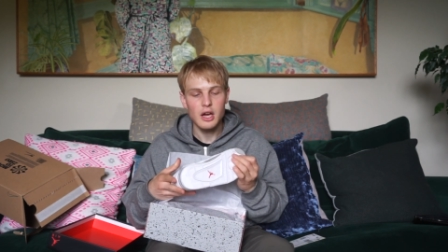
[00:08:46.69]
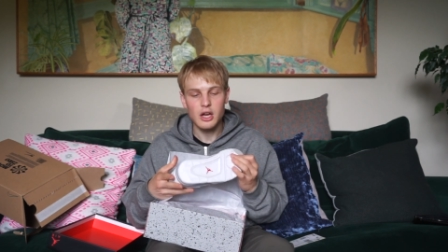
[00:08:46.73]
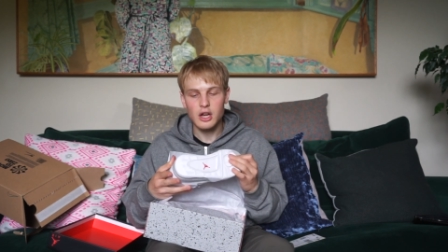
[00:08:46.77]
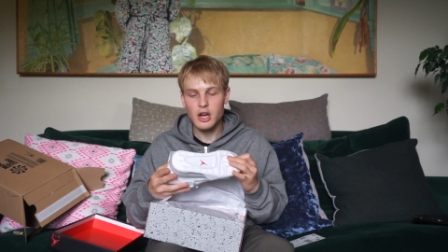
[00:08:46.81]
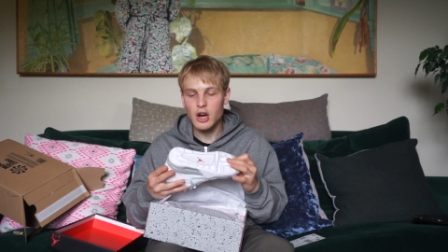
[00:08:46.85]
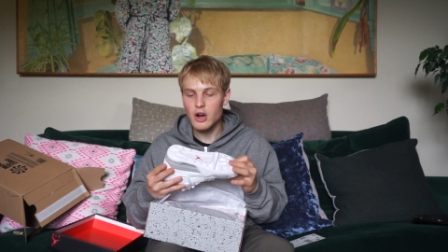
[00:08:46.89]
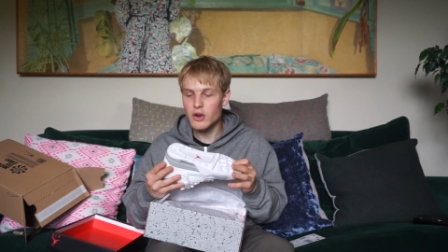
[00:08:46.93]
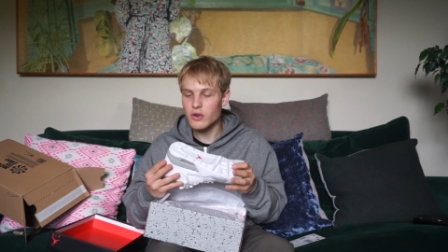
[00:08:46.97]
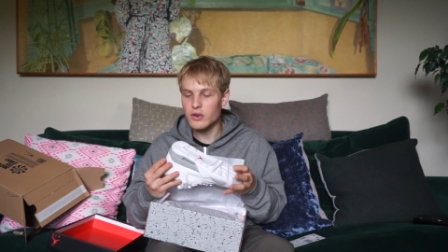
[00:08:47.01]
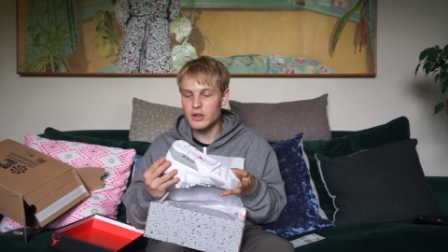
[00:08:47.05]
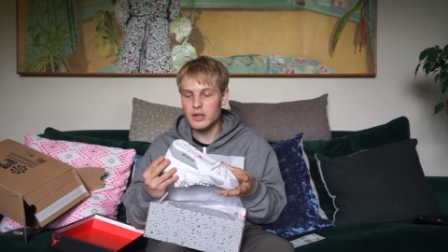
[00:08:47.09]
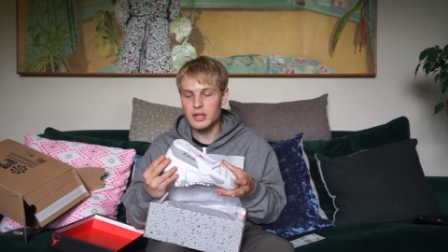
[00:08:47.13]

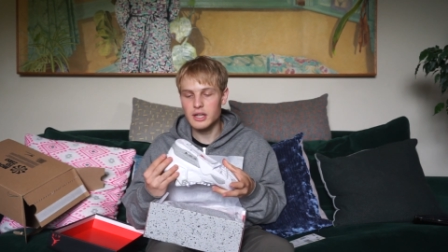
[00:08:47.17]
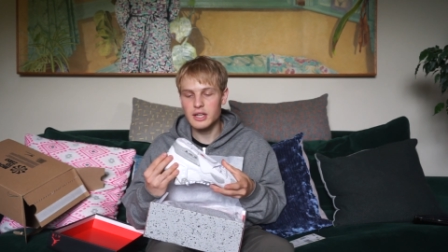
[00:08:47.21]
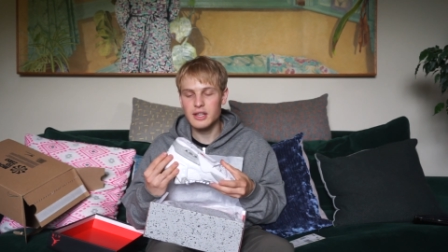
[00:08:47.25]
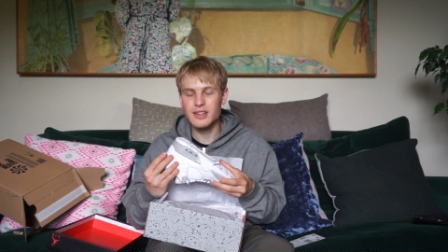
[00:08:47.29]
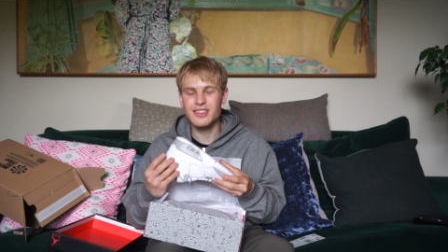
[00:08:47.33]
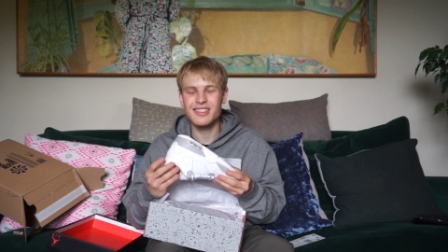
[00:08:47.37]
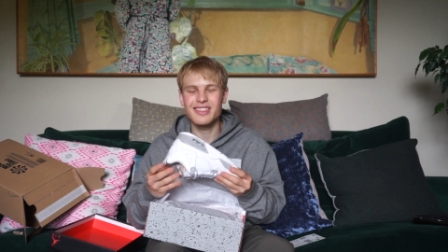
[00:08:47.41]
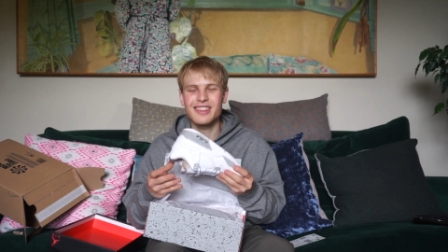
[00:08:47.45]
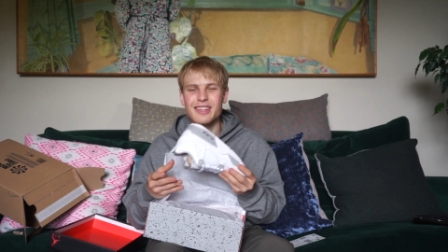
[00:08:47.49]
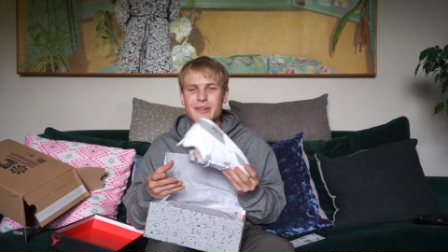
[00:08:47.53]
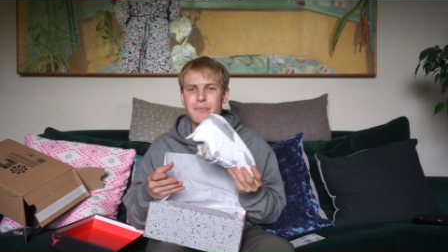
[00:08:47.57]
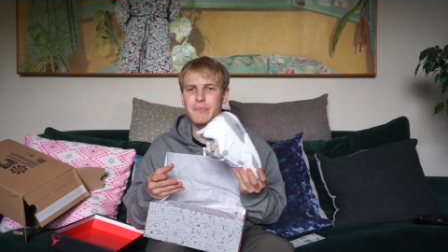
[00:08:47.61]
Currently,
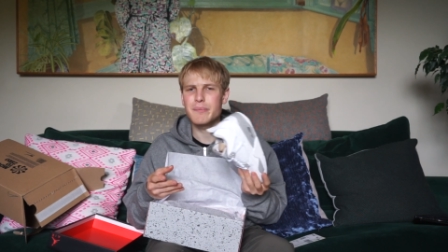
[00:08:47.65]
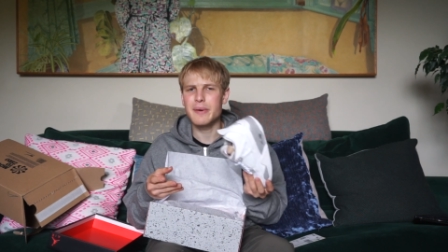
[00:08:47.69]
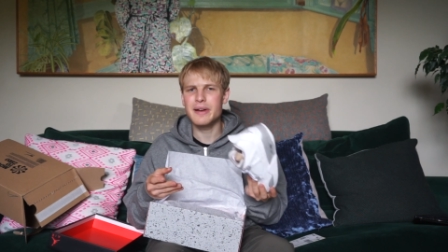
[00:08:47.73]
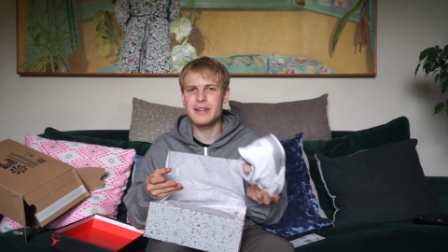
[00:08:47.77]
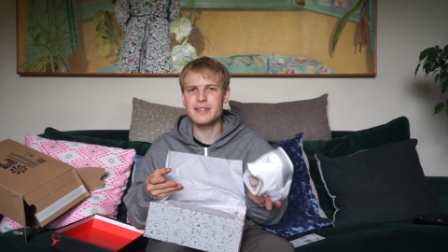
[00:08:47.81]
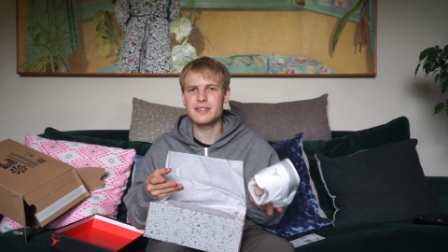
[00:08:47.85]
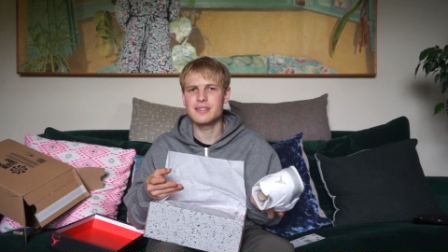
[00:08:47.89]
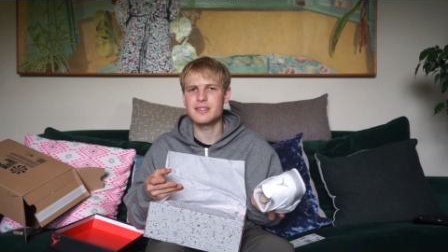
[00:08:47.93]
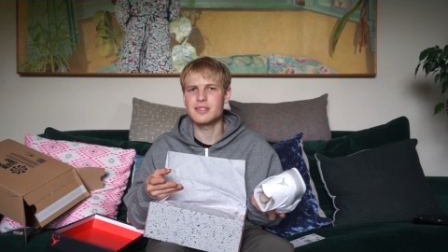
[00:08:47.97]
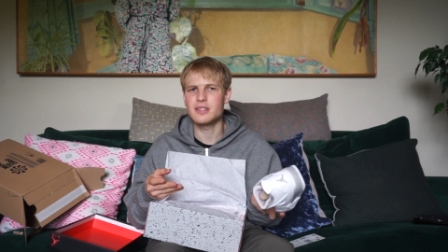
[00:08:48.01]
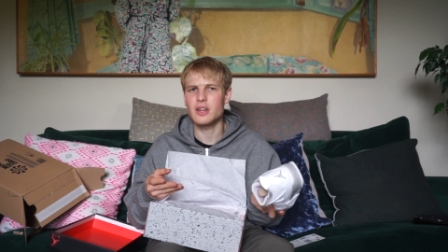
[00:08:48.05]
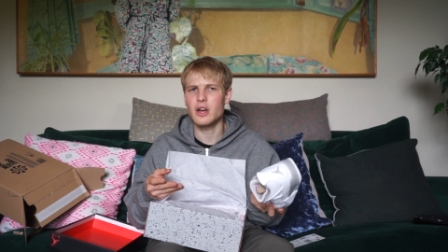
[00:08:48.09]
the
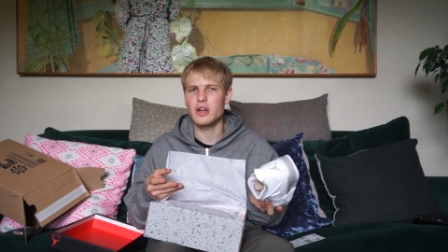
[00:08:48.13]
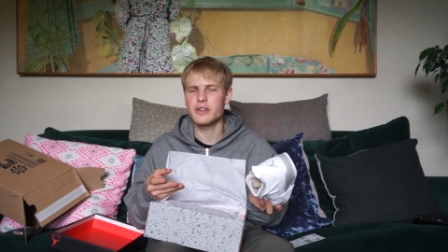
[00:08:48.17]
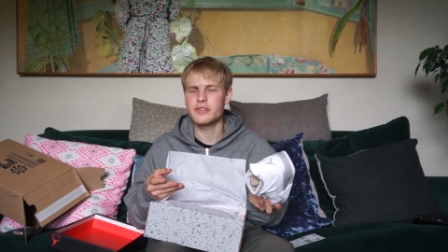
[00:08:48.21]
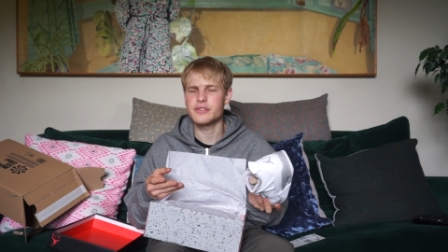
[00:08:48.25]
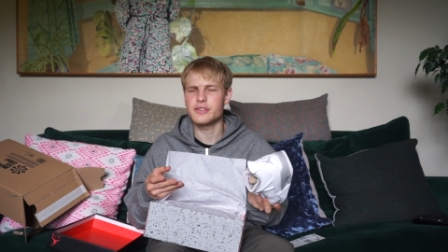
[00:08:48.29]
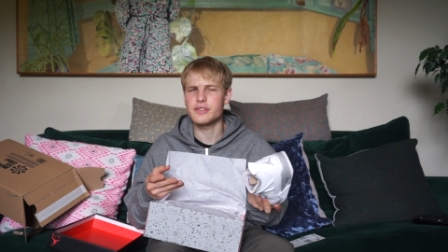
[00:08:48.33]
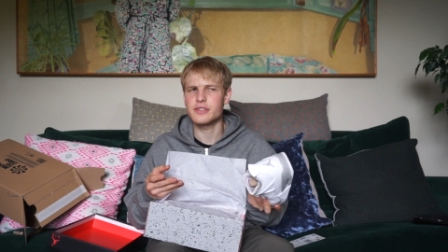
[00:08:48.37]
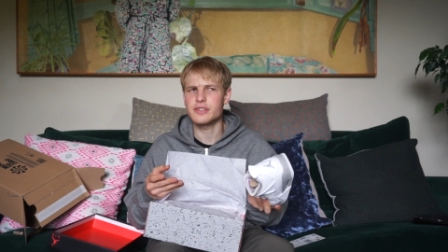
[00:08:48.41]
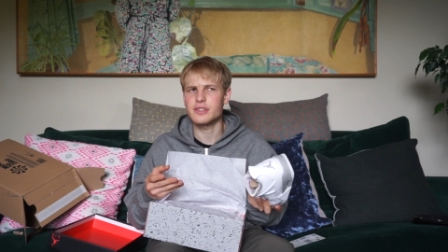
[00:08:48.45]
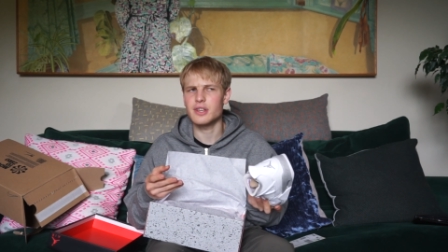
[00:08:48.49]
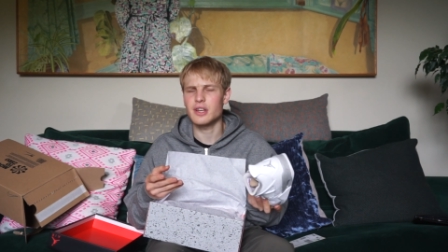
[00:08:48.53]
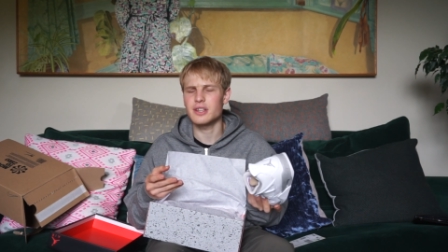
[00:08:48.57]
men's
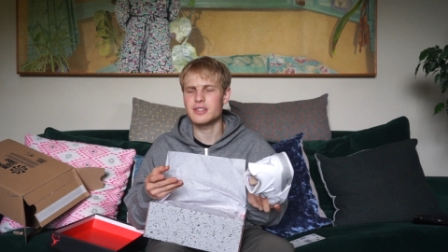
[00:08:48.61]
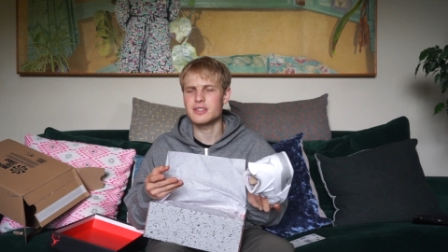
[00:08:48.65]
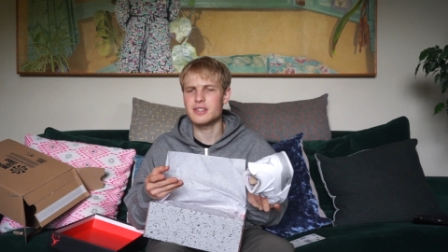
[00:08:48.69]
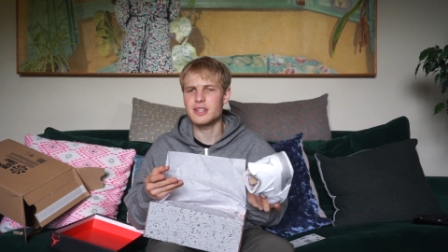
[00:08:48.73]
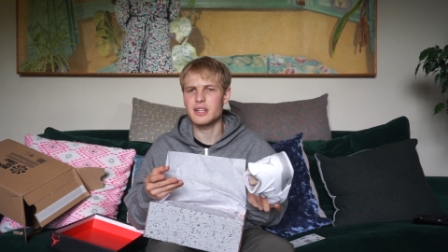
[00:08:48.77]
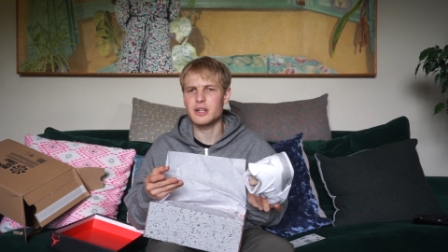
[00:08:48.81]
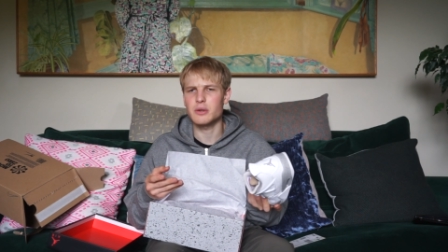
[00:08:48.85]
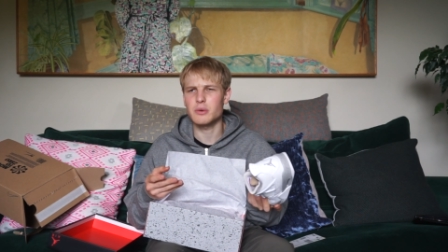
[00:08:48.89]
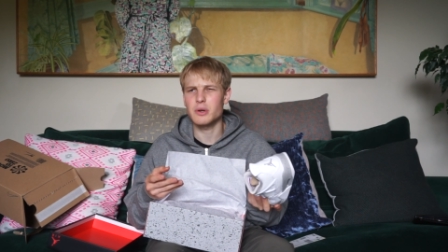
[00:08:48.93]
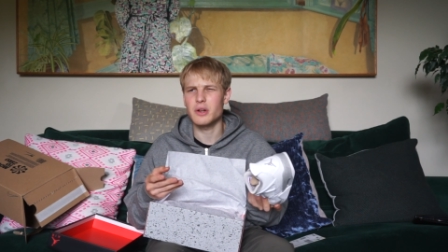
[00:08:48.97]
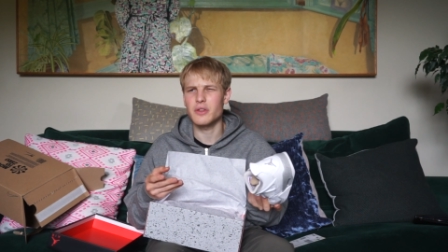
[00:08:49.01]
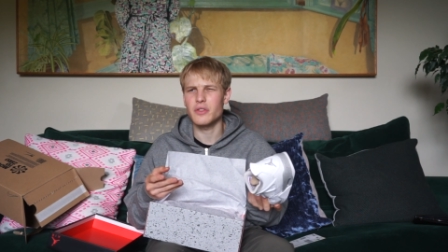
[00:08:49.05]
sizes are
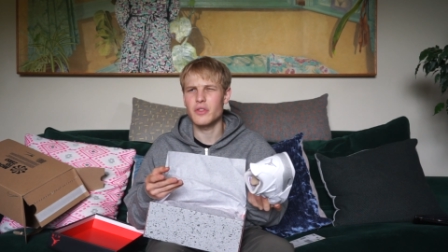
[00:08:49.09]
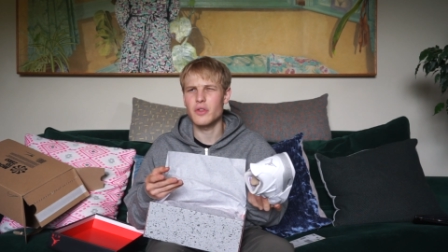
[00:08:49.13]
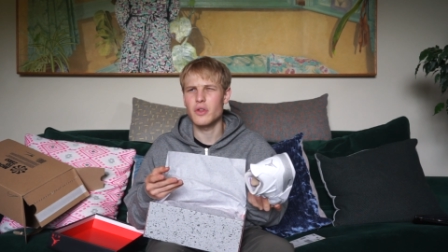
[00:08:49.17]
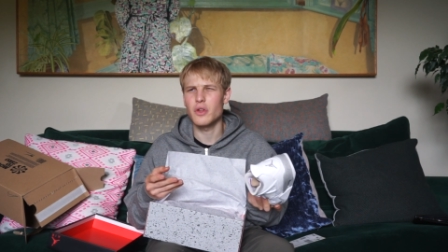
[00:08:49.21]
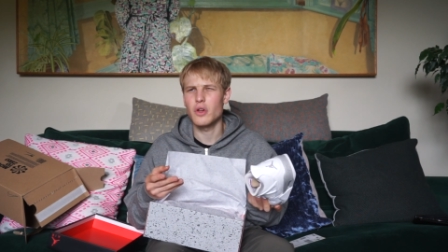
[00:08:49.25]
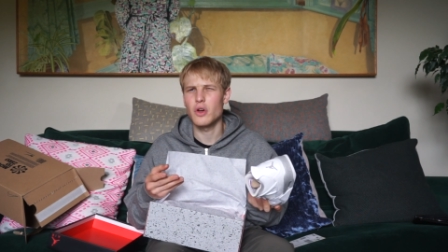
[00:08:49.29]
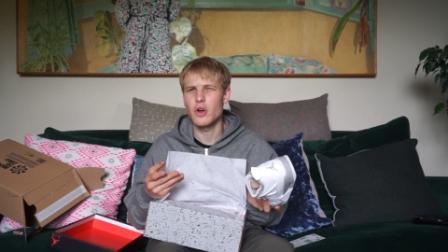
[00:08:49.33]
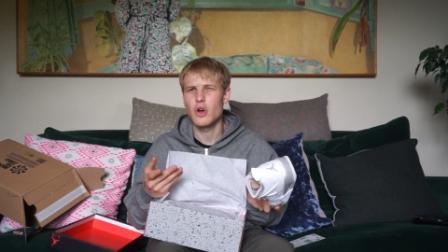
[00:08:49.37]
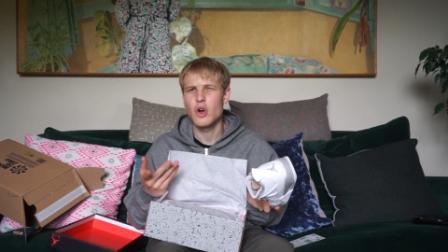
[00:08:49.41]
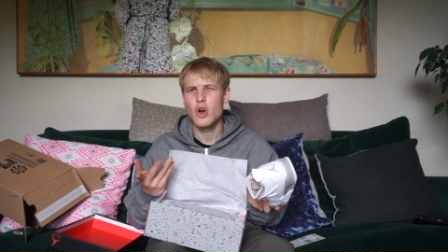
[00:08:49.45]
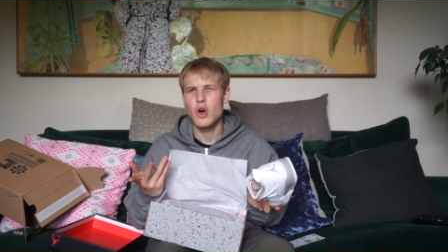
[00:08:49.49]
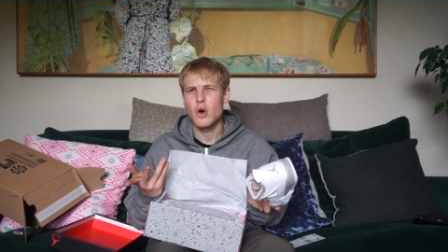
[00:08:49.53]
sitting around
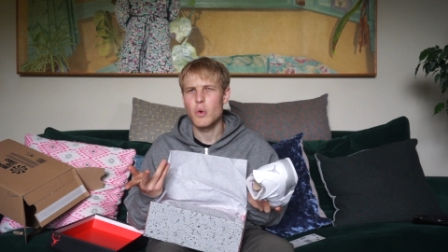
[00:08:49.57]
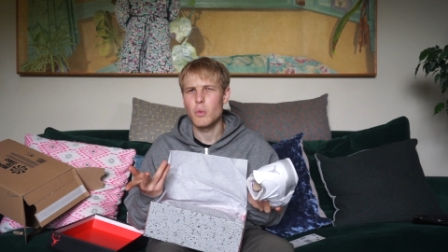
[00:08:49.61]
the